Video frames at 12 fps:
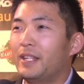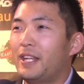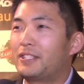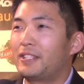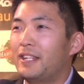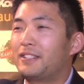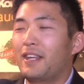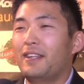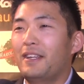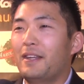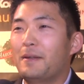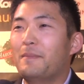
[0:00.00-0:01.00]

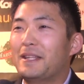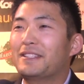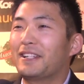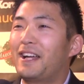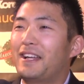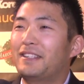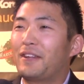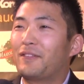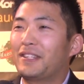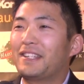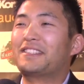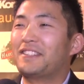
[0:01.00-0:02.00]
it means a lot
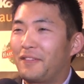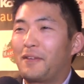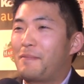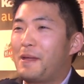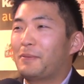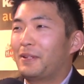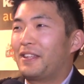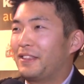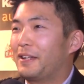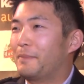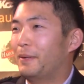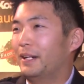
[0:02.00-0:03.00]
different things to different people, I think.